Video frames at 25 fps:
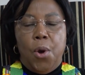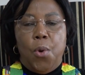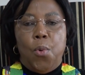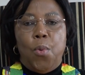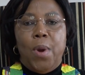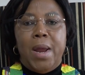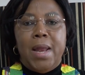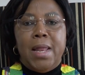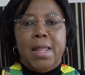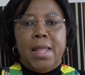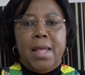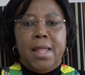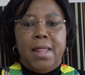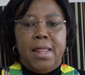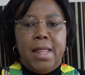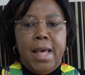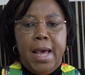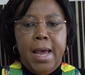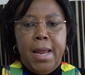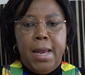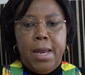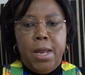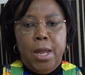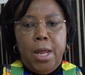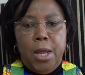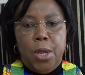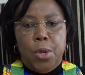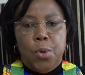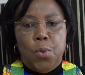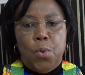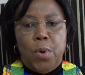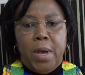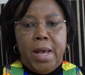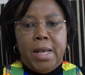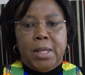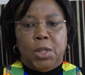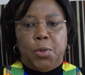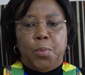when the then
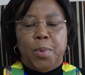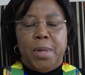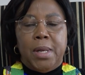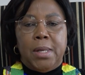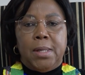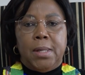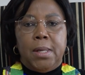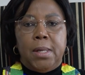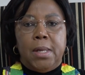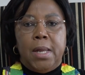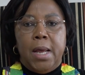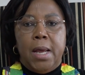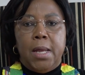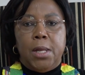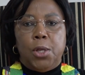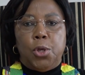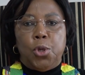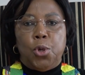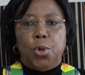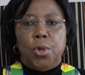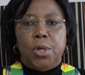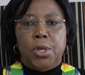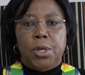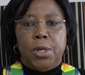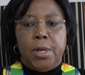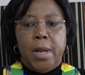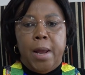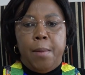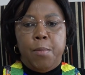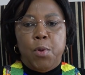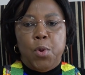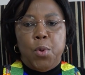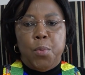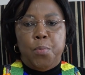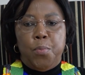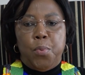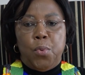US President George W.